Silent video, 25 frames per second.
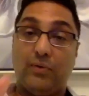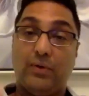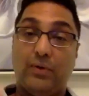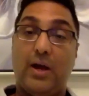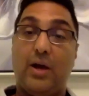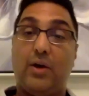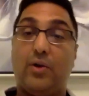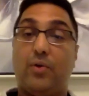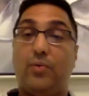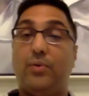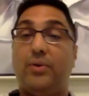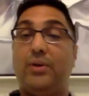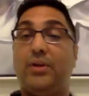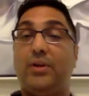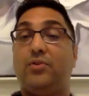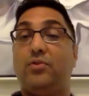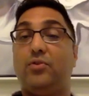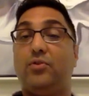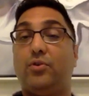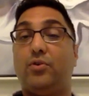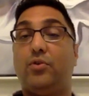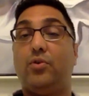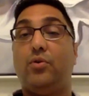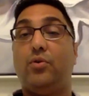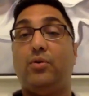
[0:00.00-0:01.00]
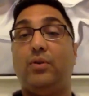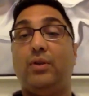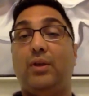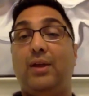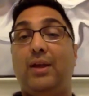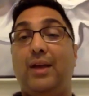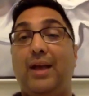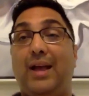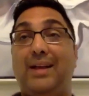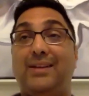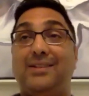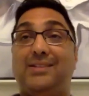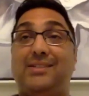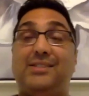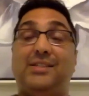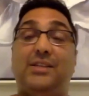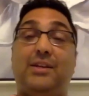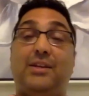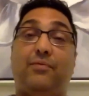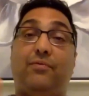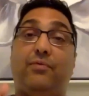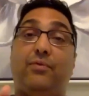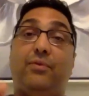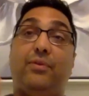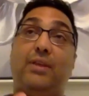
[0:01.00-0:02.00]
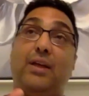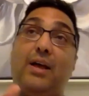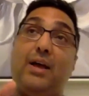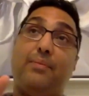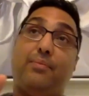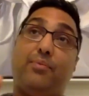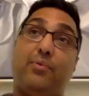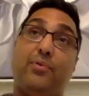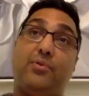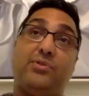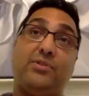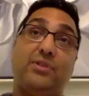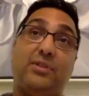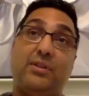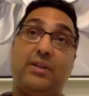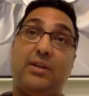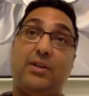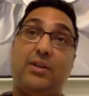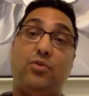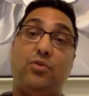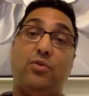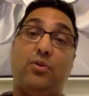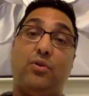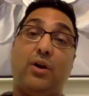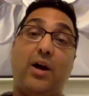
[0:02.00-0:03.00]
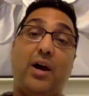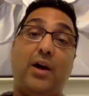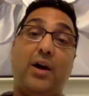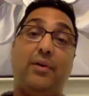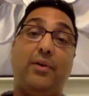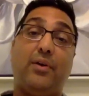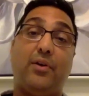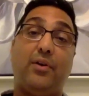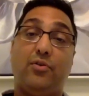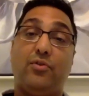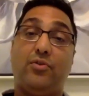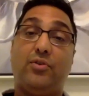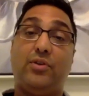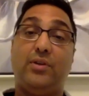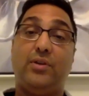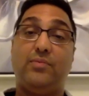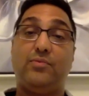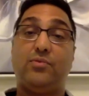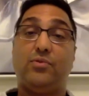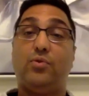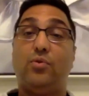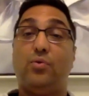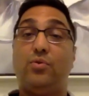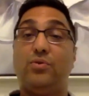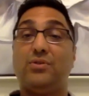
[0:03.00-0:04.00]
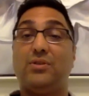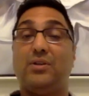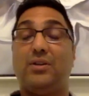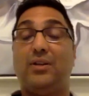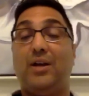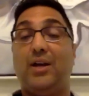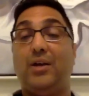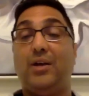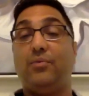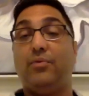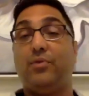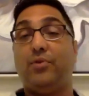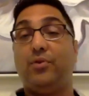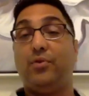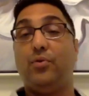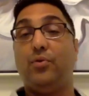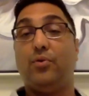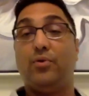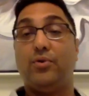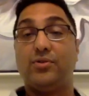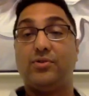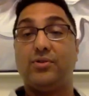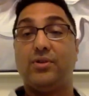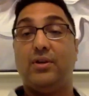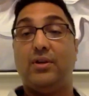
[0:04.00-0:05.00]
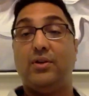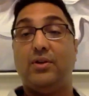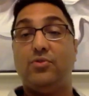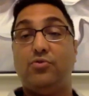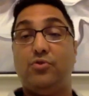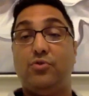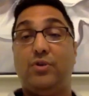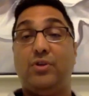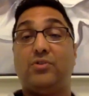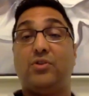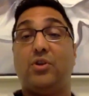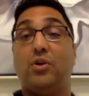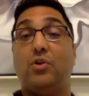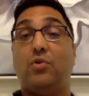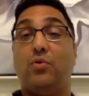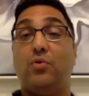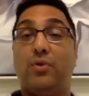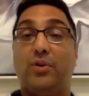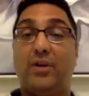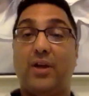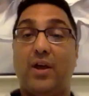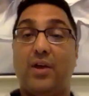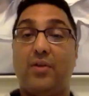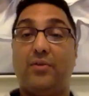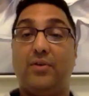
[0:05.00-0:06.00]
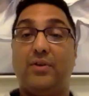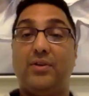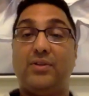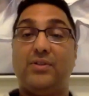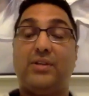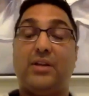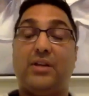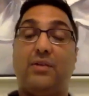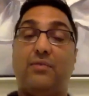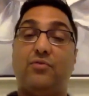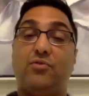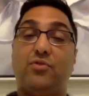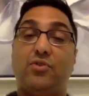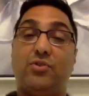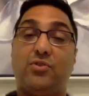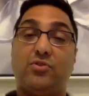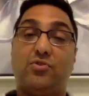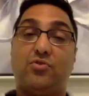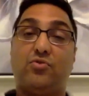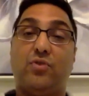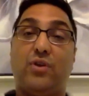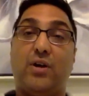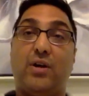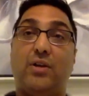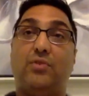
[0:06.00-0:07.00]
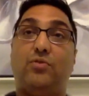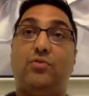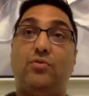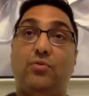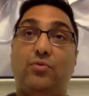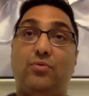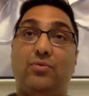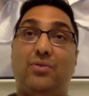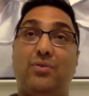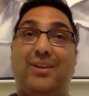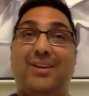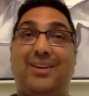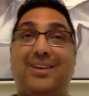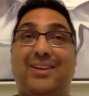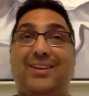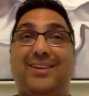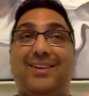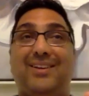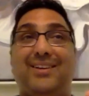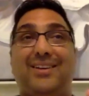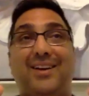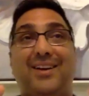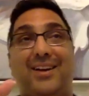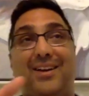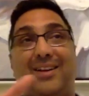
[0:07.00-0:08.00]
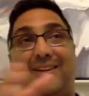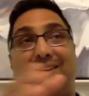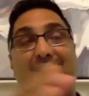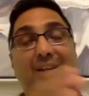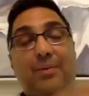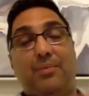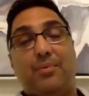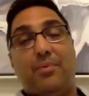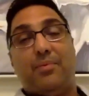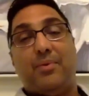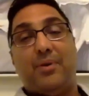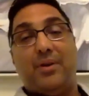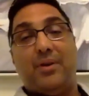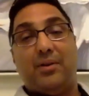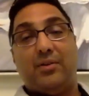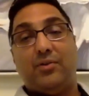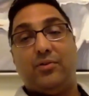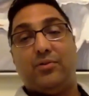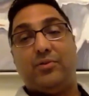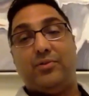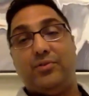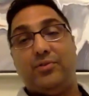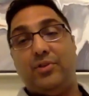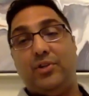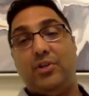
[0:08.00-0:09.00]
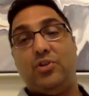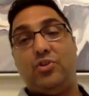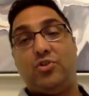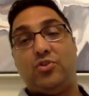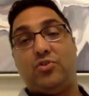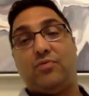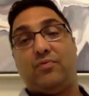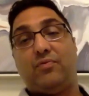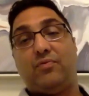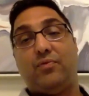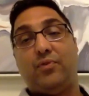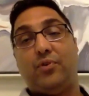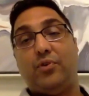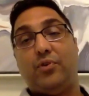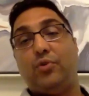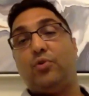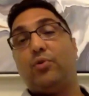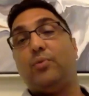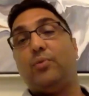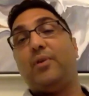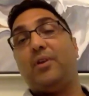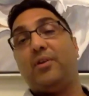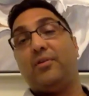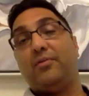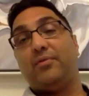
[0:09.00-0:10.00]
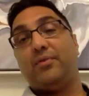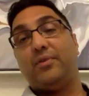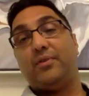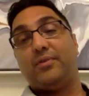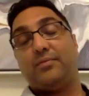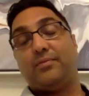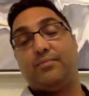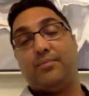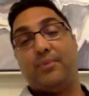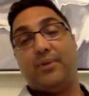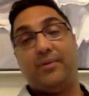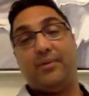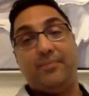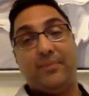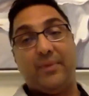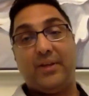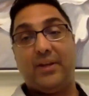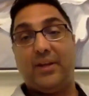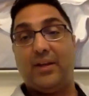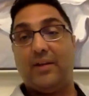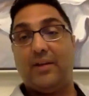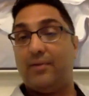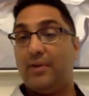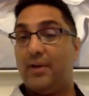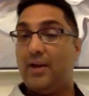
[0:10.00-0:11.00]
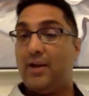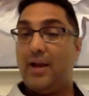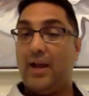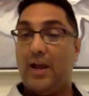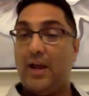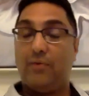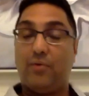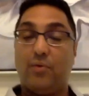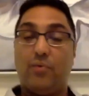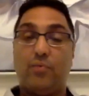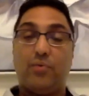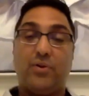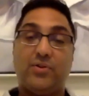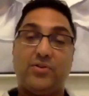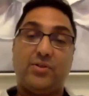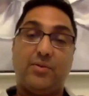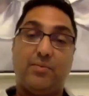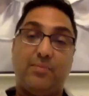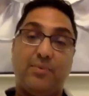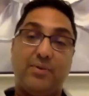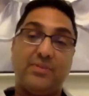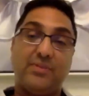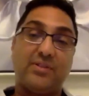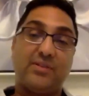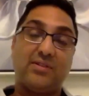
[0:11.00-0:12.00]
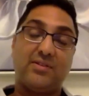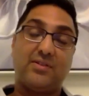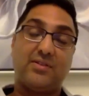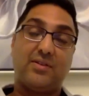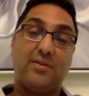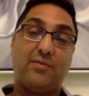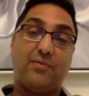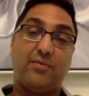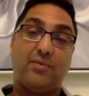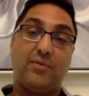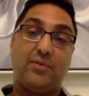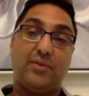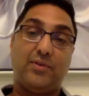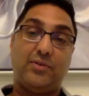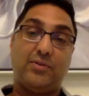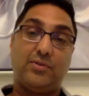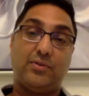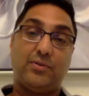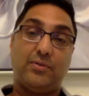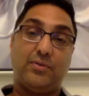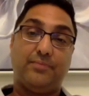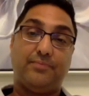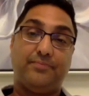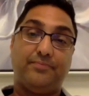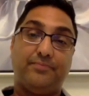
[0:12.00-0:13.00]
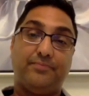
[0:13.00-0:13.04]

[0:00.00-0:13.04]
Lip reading: How can we get to your goal? And see if that person that you're hiring on your team's goals align with yours, so you guys can grow together instead of just trying to kind of keep them in a little niche for your benefit. But again, everyone runs their businesses differently, so.